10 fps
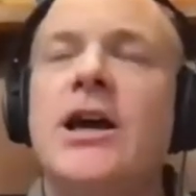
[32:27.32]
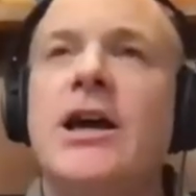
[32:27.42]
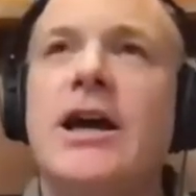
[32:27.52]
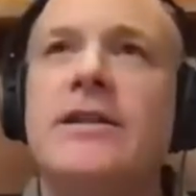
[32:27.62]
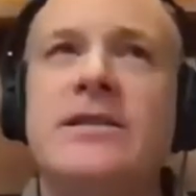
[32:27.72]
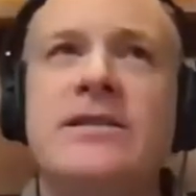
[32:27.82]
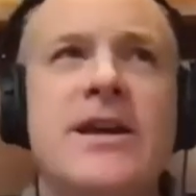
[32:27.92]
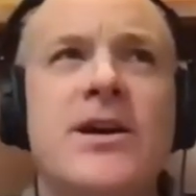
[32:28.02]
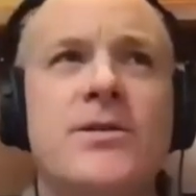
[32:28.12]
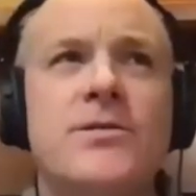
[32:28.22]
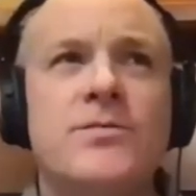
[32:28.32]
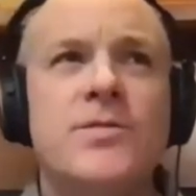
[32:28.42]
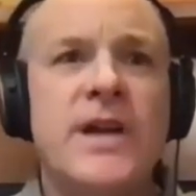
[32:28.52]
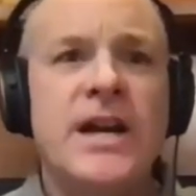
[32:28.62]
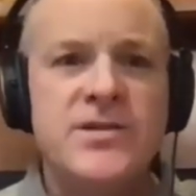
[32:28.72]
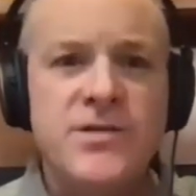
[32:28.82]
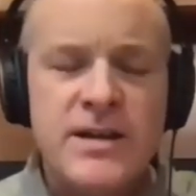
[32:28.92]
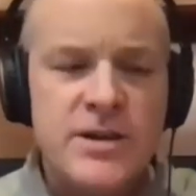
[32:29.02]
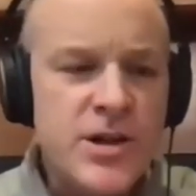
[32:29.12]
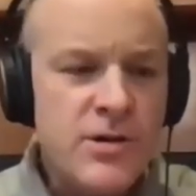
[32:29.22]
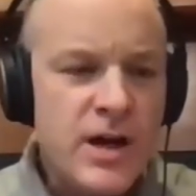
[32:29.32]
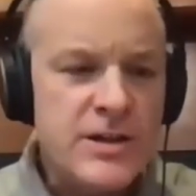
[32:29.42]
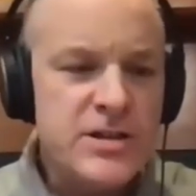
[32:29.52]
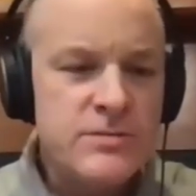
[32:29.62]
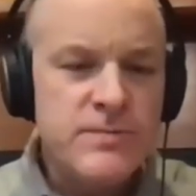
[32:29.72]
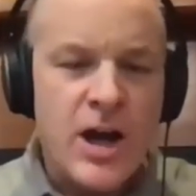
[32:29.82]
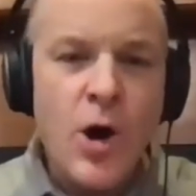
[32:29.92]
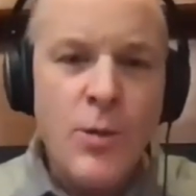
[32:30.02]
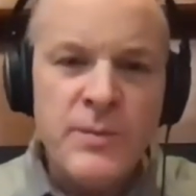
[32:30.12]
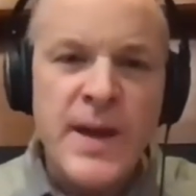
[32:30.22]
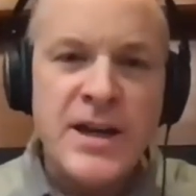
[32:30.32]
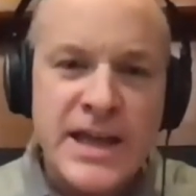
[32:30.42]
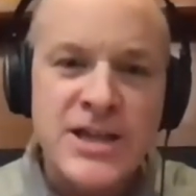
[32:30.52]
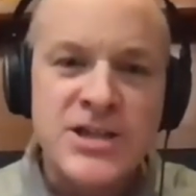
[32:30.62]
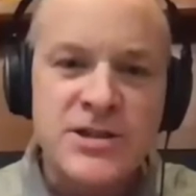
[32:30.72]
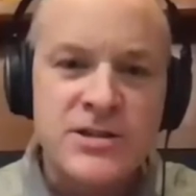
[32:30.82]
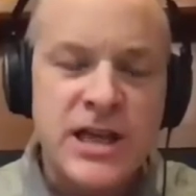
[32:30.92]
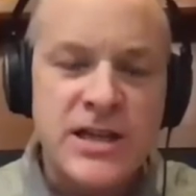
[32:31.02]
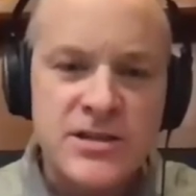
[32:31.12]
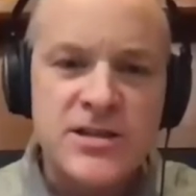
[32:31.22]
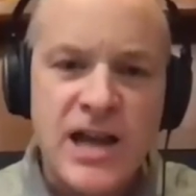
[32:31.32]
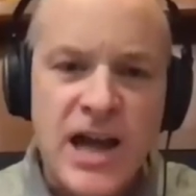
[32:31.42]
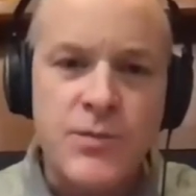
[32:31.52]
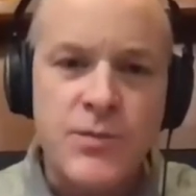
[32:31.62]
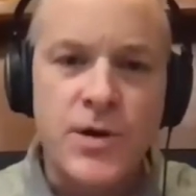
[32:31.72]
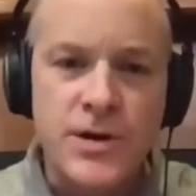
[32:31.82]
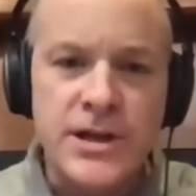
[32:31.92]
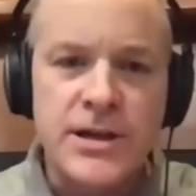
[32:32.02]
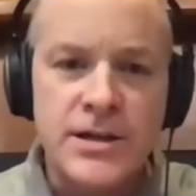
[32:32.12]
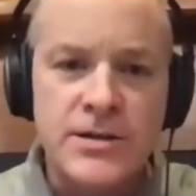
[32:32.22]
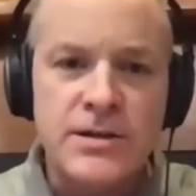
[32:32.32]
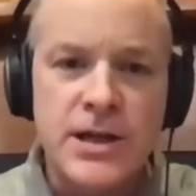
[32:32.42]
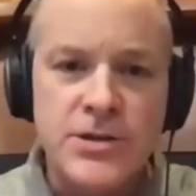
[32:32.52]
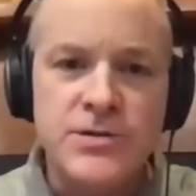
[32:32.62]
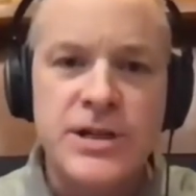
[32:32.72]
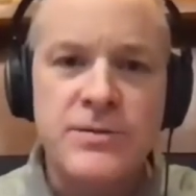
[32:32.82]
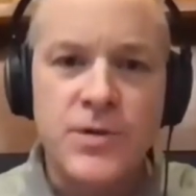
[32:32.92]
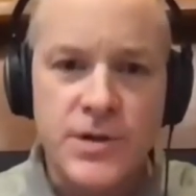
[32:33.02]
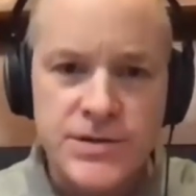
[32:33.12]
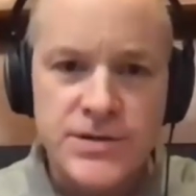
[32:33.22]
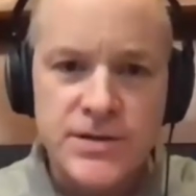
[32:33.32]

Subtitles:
And then they go, well, that's great. I hope the medication doesn't stop working and you get worse.